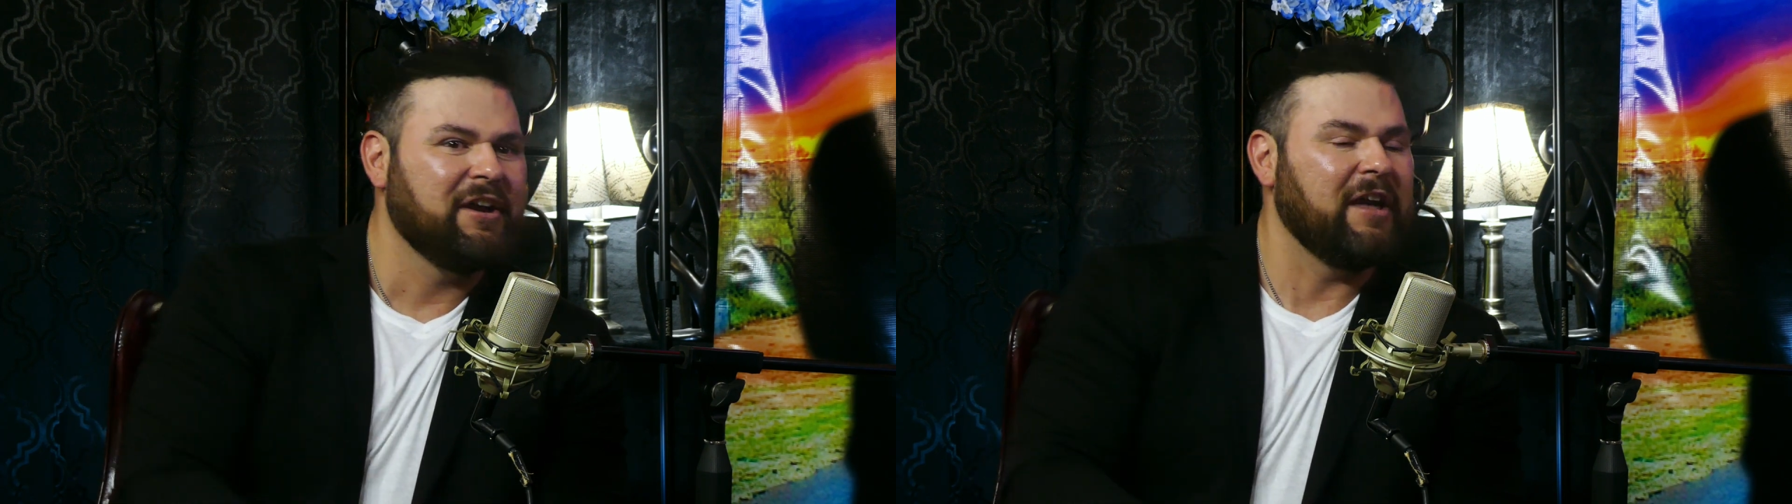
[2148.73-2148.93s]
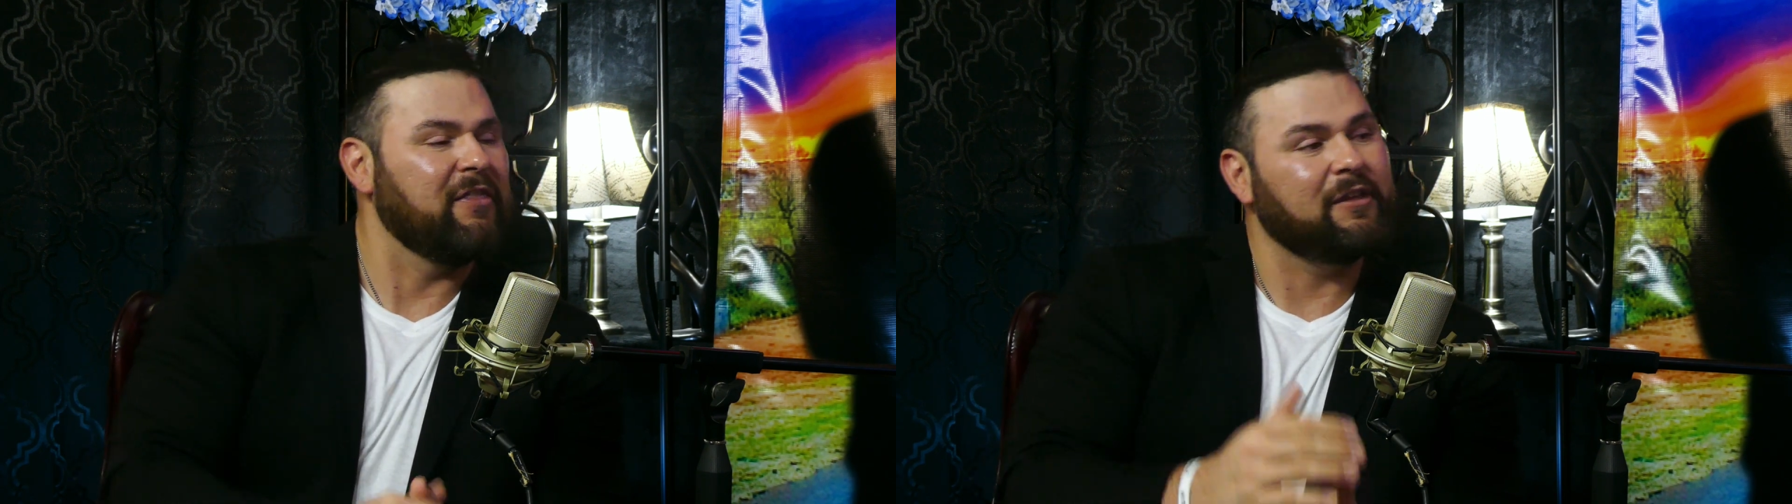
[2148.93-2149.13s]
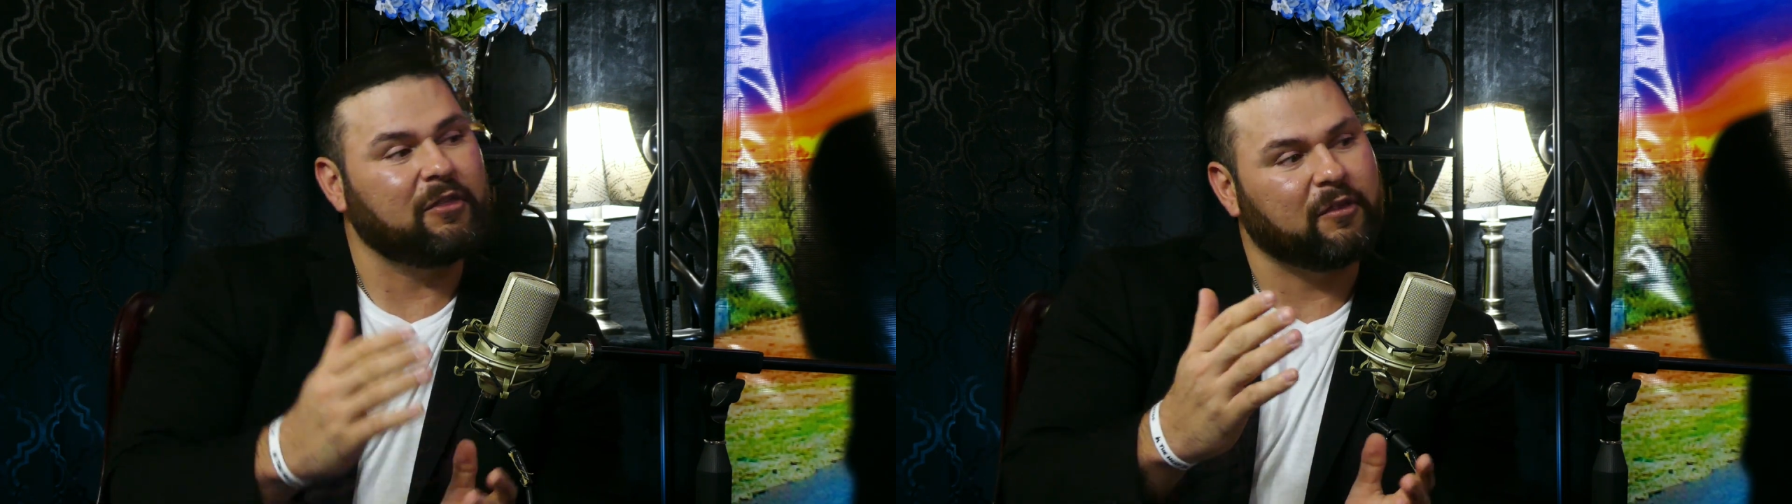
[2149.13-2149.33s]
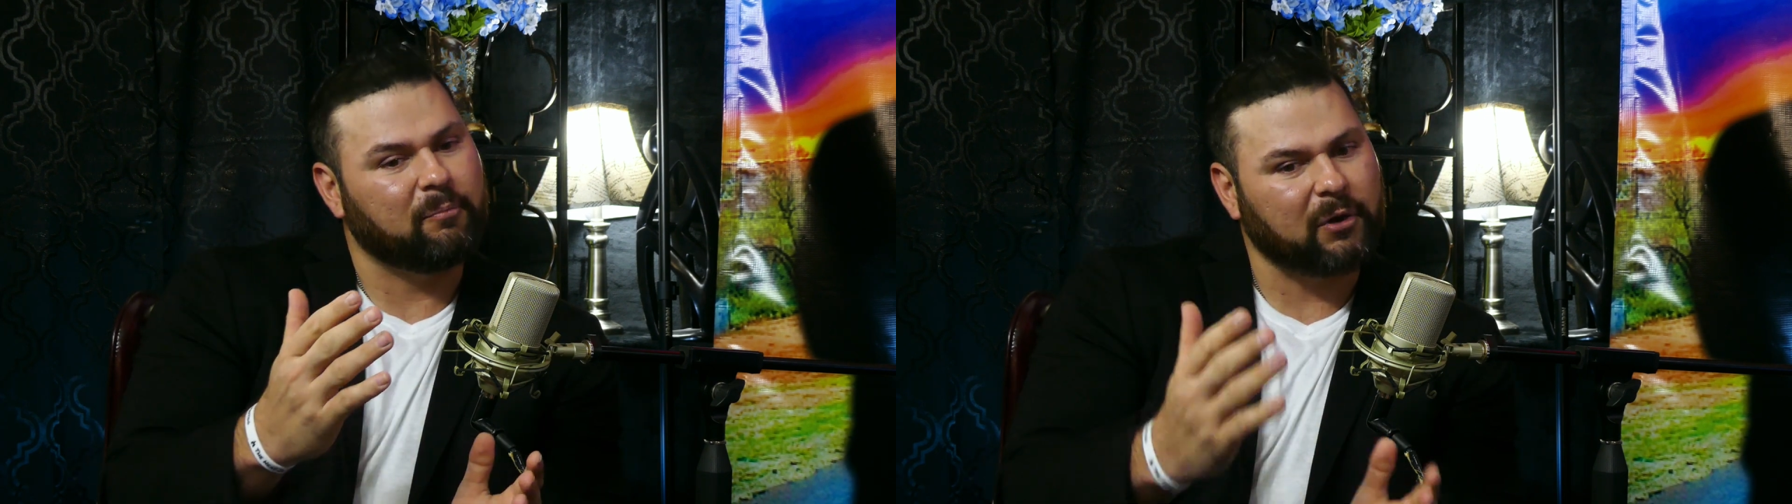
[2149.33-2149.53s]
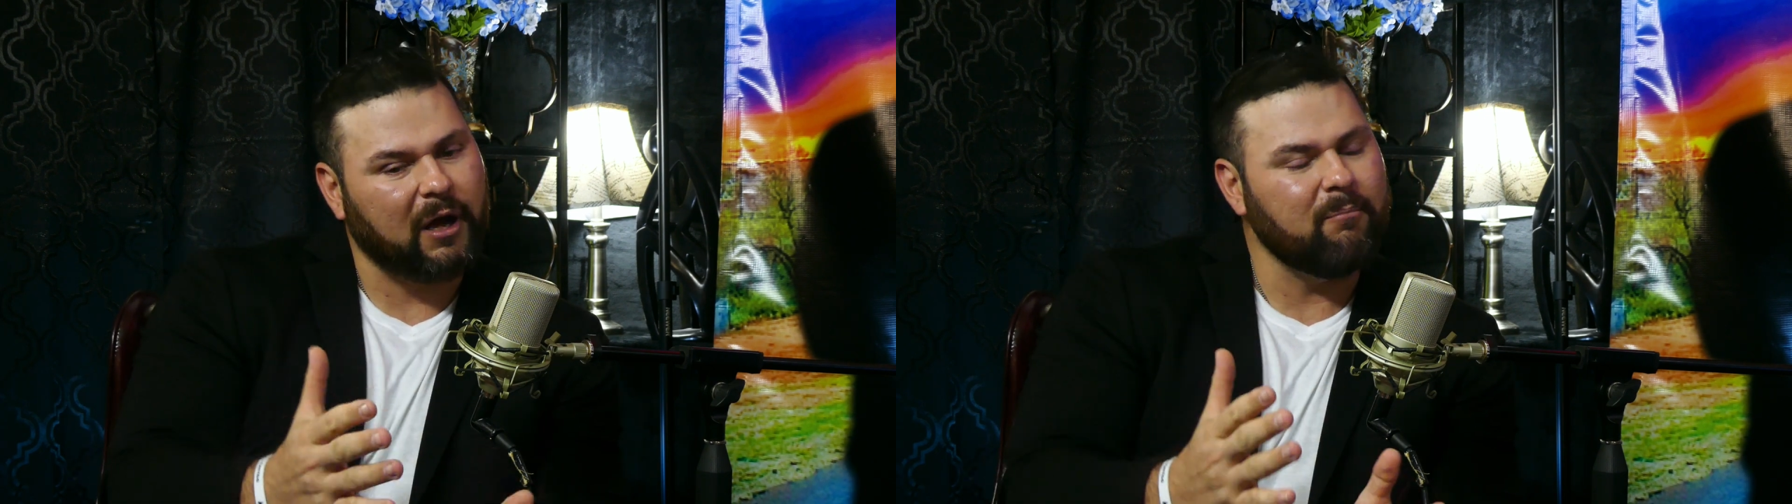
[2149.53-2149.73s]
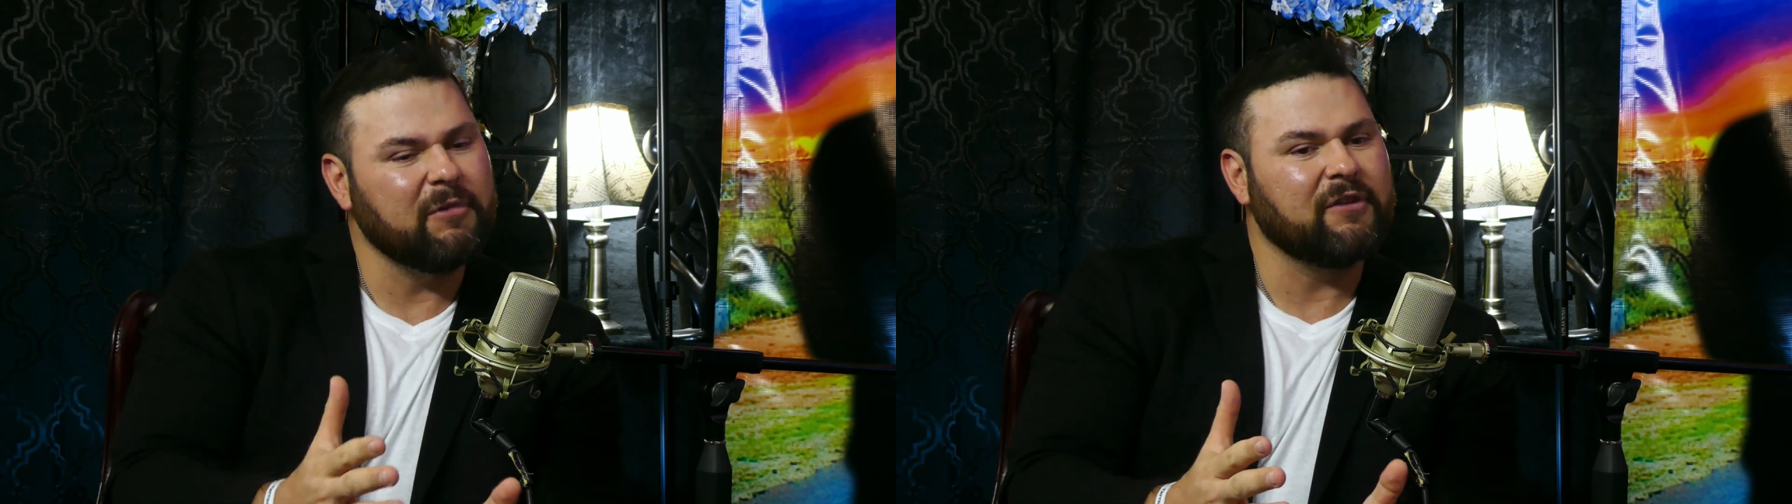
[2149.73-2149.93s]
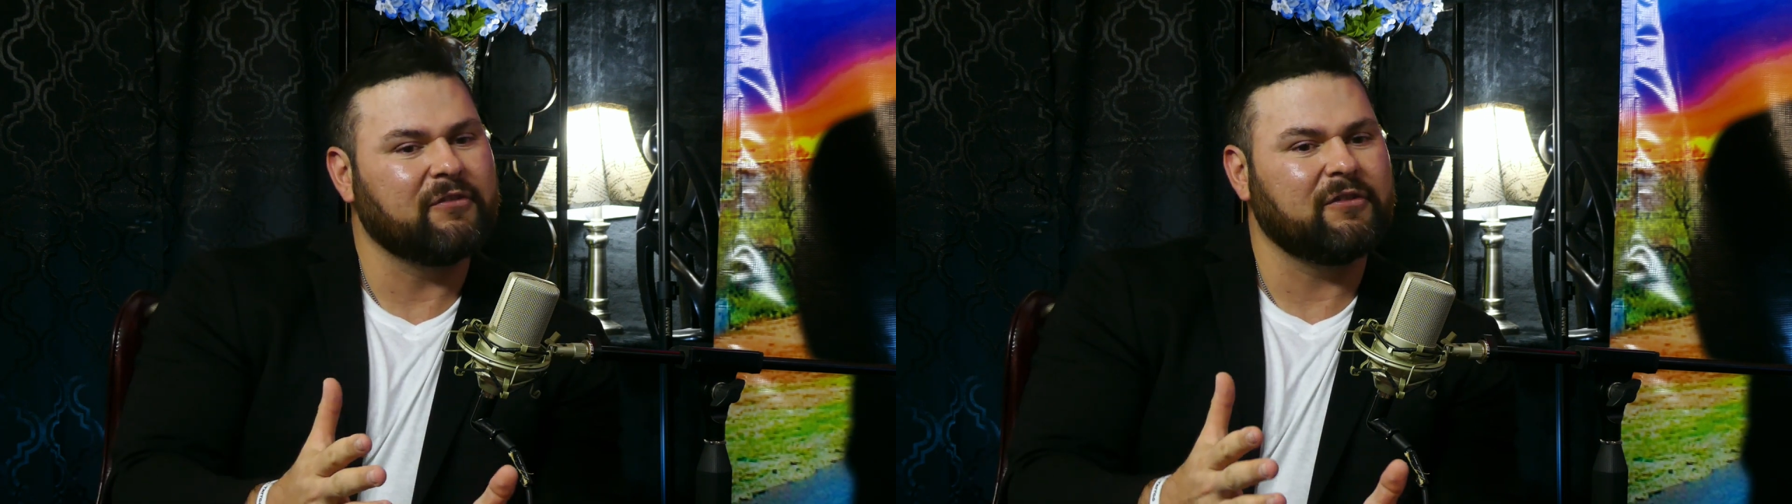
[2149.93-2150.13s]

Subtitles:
And the problem is